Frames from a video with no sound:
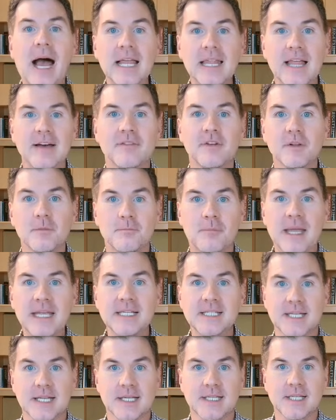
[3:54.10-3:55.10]
level
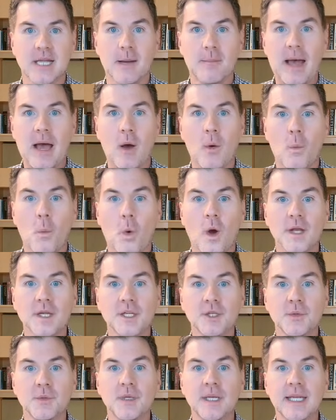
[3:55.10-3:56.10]
basics about what
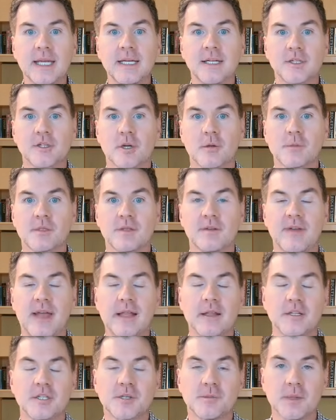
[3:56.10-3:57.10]
you need in terms of
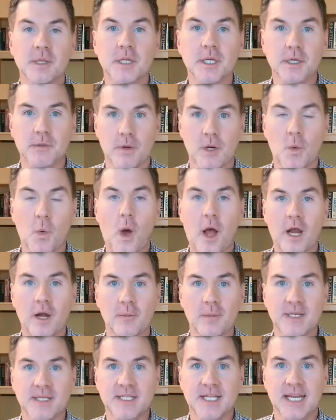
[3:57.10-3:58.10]
eligibility
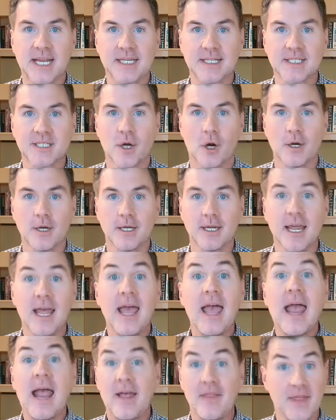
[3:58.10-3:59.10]
requirements to get started.
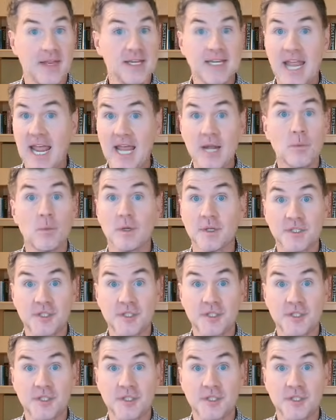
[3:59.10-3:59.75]
And then Dan will